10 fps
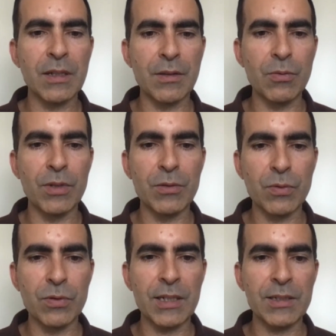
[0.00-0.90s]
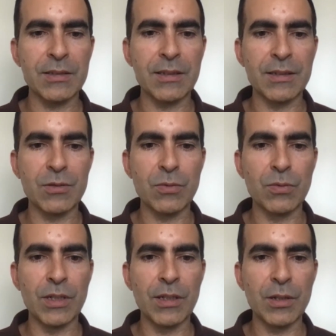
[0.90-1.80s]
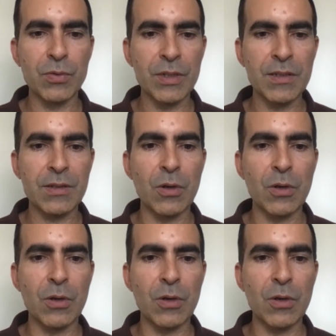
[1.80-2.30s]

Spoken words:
and the way to crack it is to increase